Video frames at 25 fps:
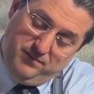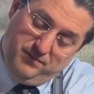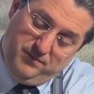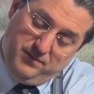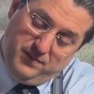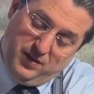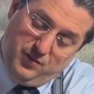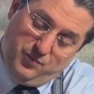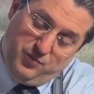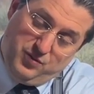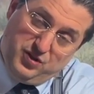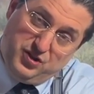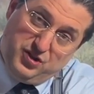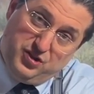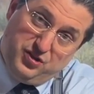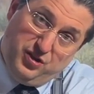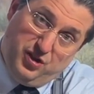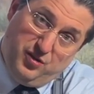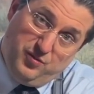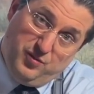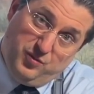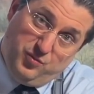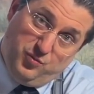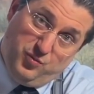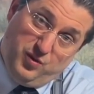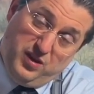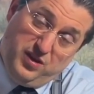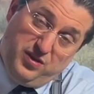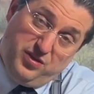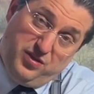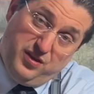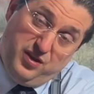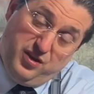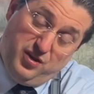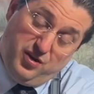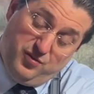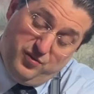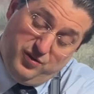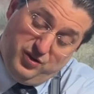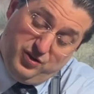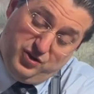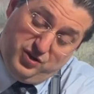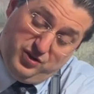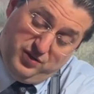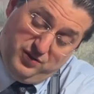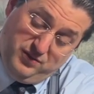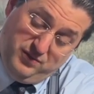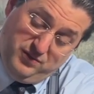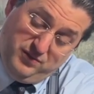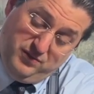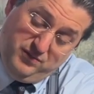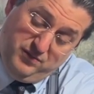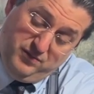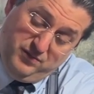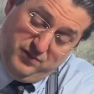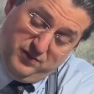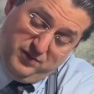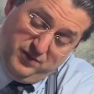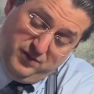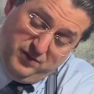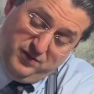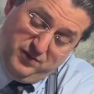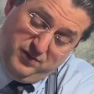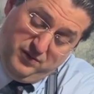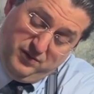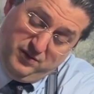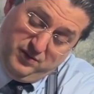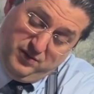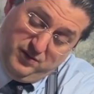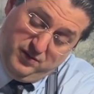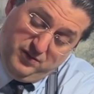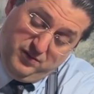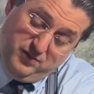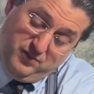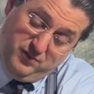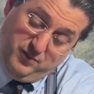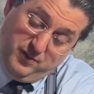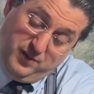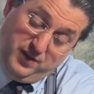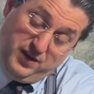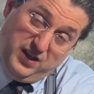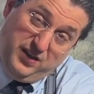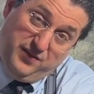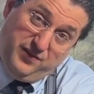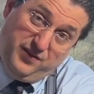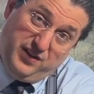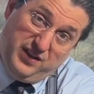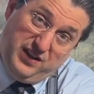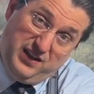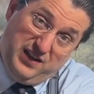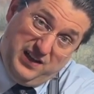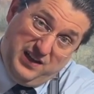And we stir it with the orange. We give it a